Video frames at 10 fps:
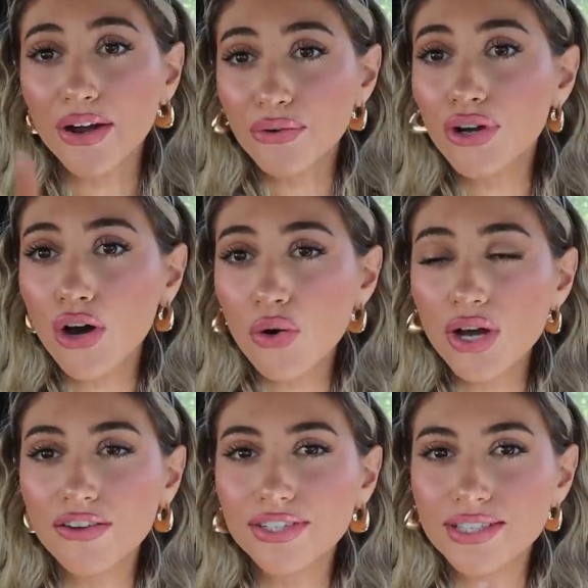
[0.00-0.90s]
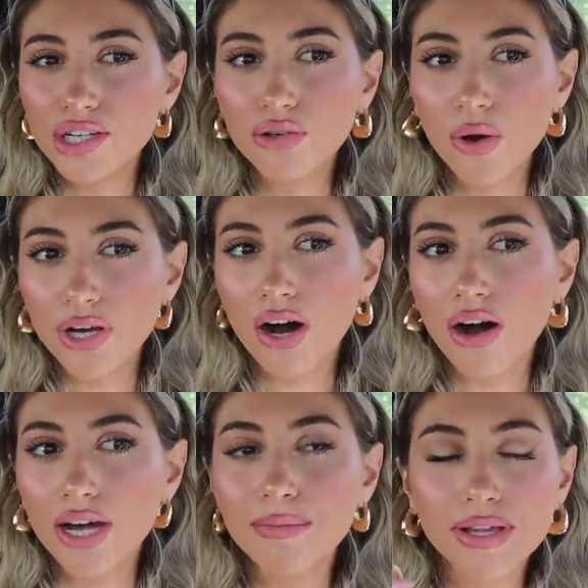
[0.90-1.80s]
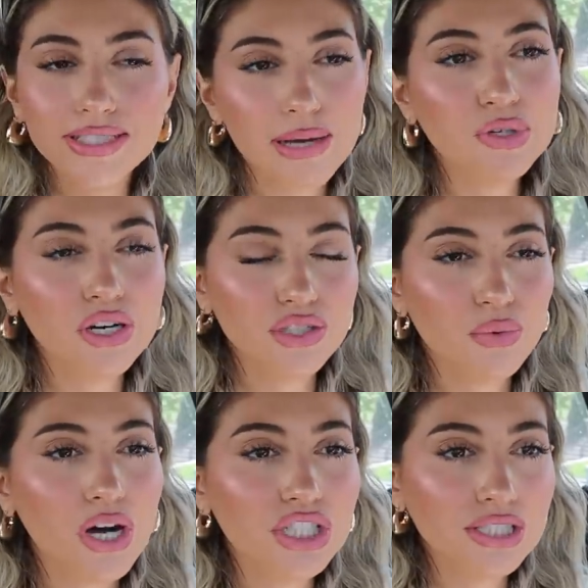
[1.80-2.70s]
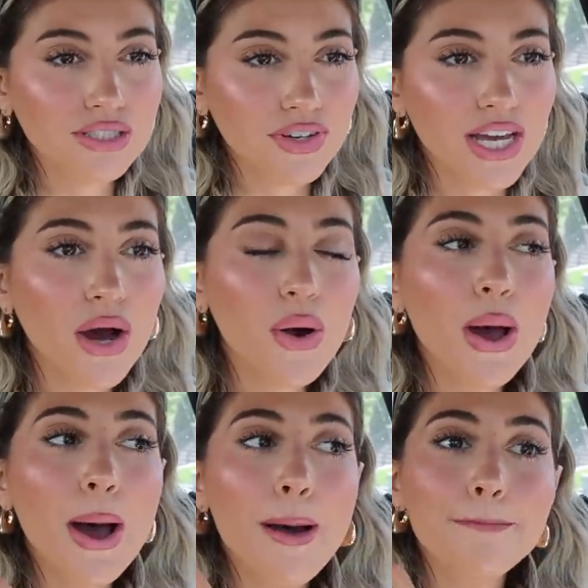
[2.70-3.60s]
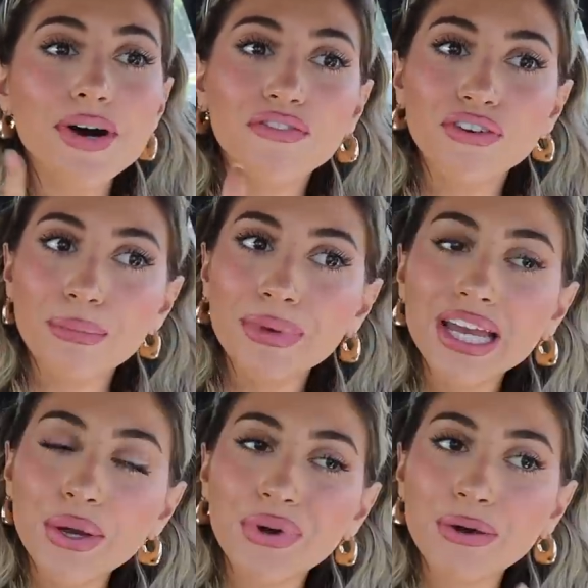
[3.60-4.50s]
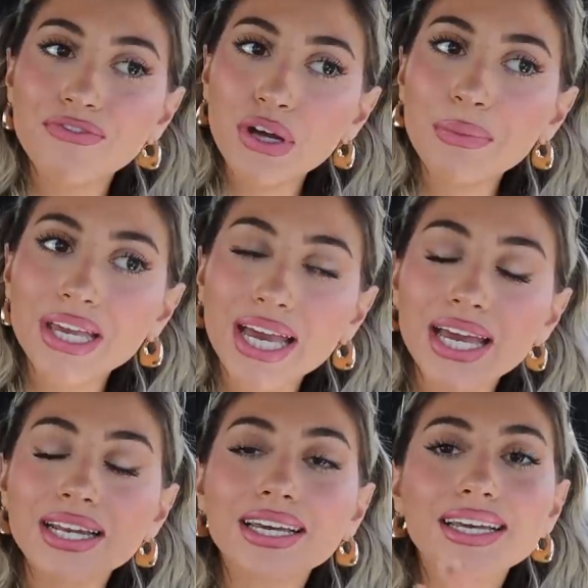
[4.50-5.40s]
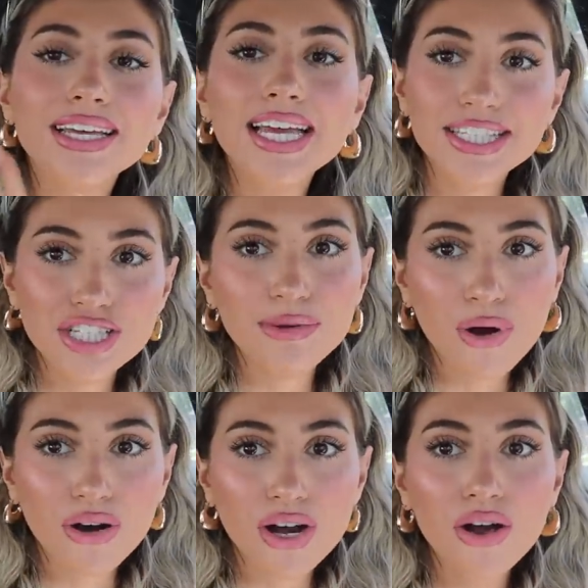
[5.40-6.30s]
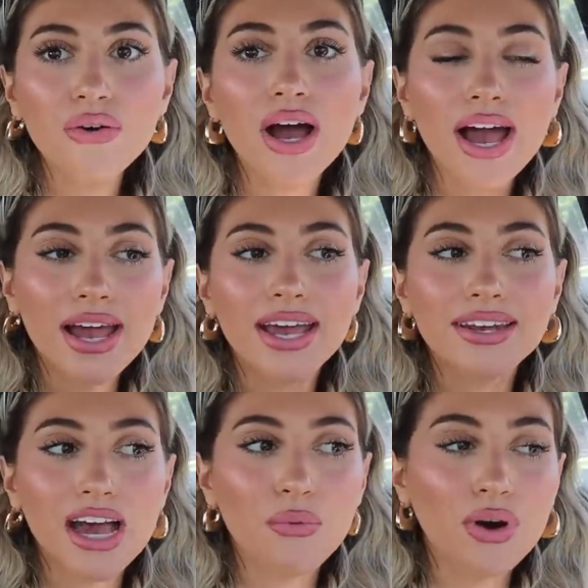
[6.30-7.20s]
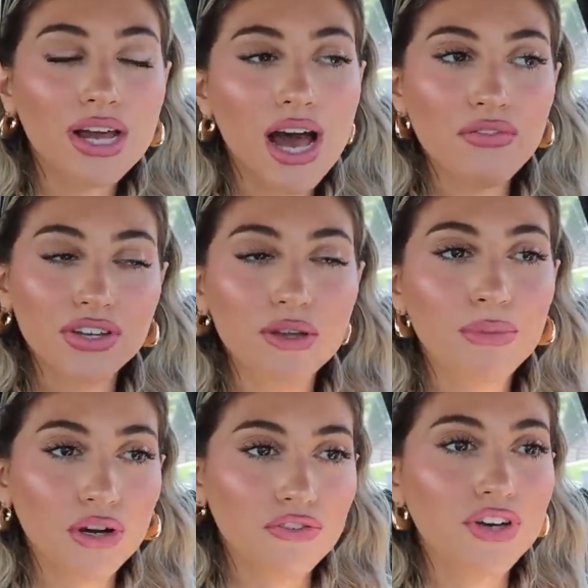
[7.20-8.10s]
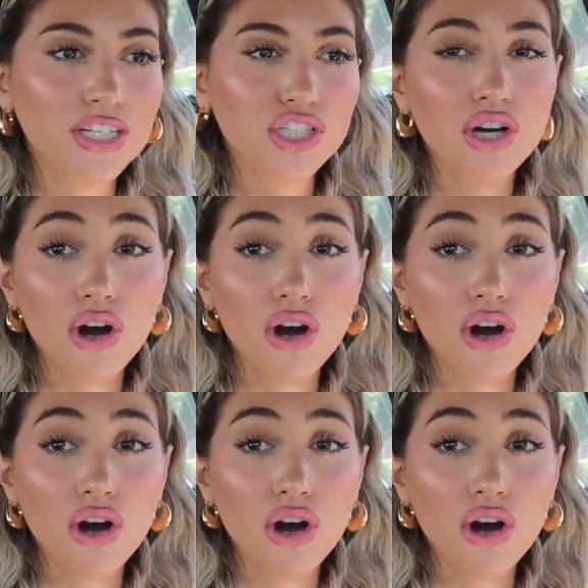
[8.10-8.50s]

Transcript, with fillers: I don't know if it's still going on by the time you guys are watching this video, but for me, when I'm filming it, it's tomorrow, and I want to have like the perfect